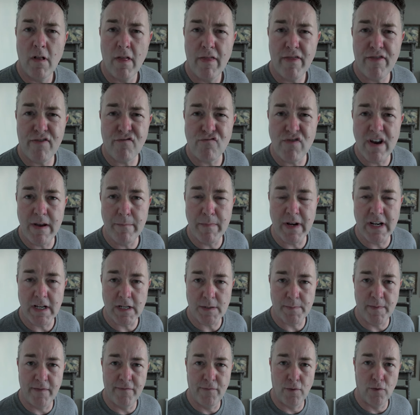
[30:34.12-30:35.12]
3
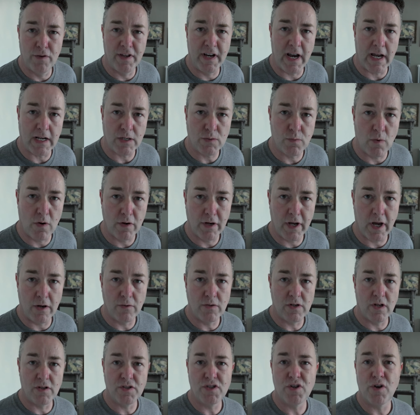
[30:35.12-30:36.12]
minutes before the next one
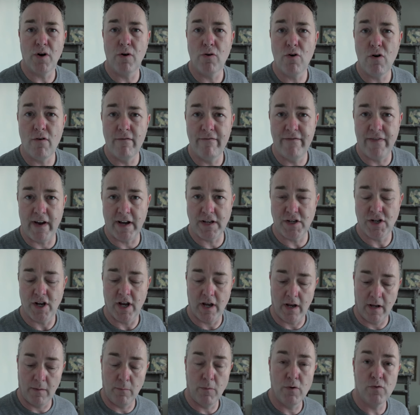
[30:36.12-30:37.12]
goes on. So I'll go and fetch
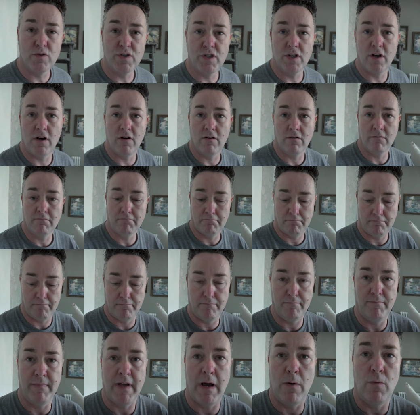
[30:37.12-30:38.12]
it and we'll start
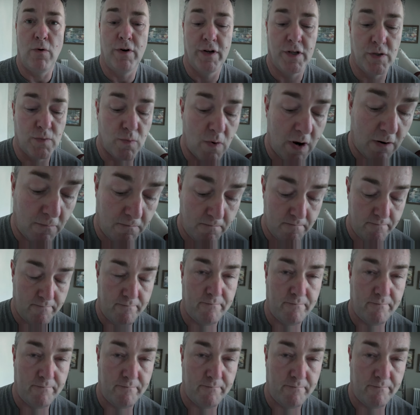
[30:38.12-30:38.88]
that one as well.